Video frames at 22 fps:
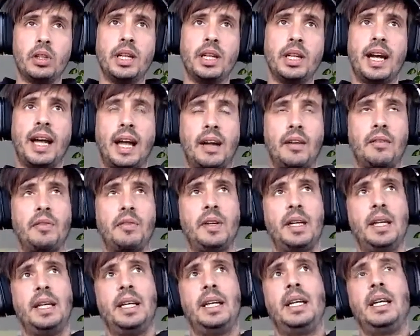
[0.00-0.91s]
have
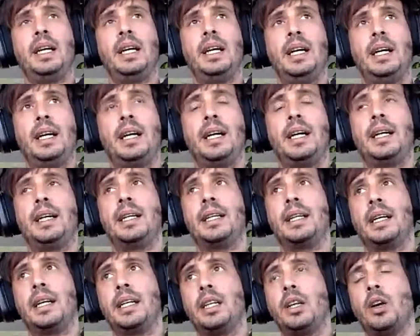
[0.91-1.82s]

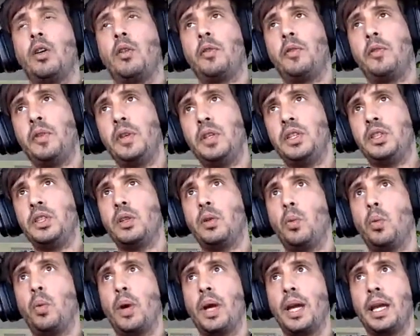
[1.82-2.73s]
an
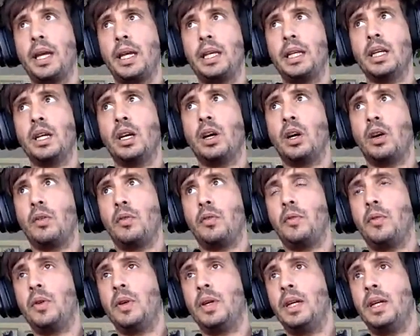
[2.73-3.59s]
official way of